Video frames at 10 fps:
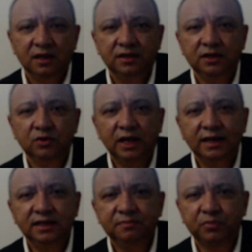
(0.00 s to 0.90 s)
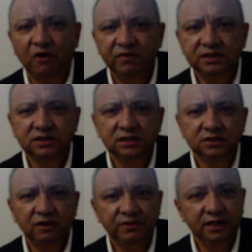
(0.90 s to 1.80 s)
The United
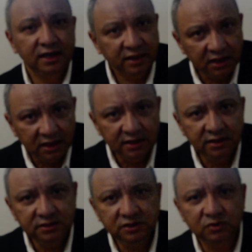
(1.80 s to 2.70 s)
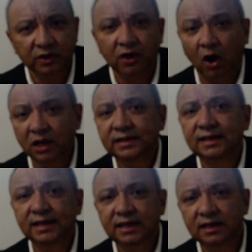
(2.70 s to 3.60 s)
Provinces of the Netherlands, with
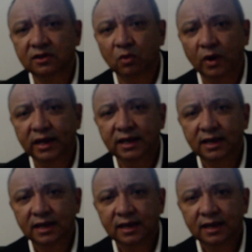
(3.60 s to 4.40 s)
Holland leading the way,